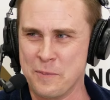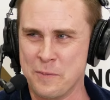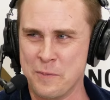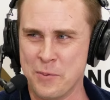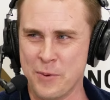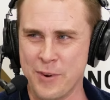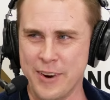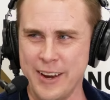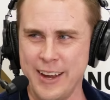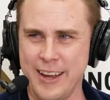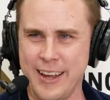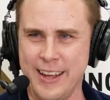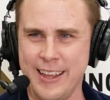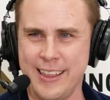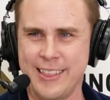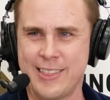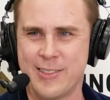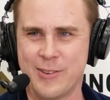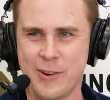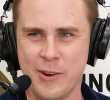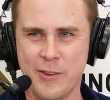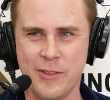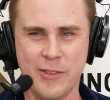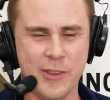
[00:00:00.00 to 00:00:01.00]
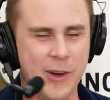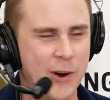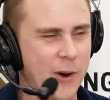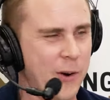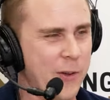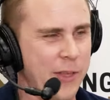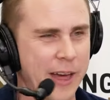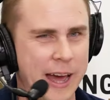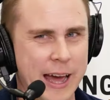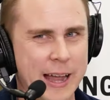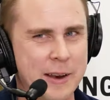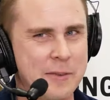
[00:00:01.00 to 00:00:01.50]
breathe through nose
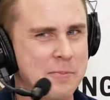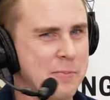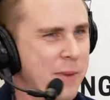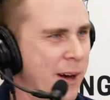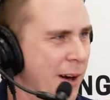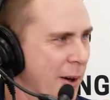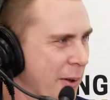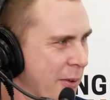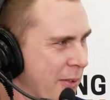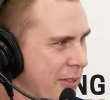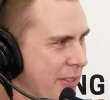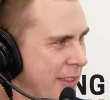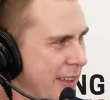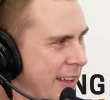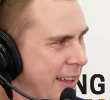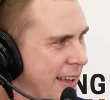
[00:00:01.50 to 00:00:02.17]
and mouth.